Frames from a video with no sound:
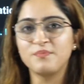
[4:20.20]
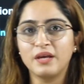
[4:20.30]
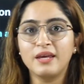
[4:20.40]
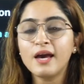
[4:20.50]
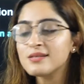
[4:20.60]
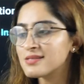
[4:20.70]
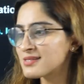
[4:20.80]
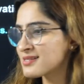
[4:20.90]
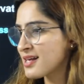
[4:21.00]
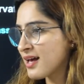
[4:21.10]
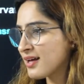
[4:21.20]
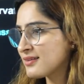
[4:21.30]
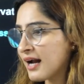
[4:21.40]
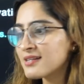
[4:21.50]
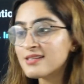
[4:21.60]
Yes,
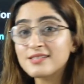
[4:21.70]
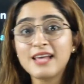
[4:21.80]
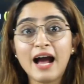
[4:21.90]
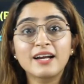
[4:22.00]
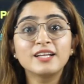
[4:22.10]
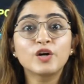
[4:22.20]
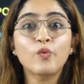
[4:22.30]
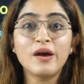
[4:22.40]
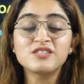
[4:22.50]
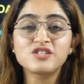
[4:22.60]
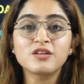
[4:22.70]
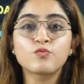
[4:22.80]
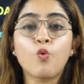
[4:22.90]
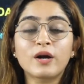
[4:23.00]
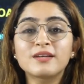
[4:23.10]
that is exactly the question.
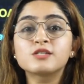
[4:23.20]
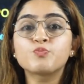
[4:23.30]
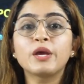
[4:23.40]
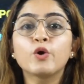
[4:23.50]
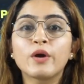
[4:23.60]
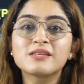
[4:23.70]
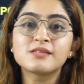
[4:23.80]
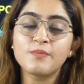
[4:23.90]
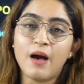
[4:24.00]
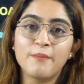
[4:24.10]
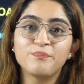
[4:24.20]
What is POAC, ma'am?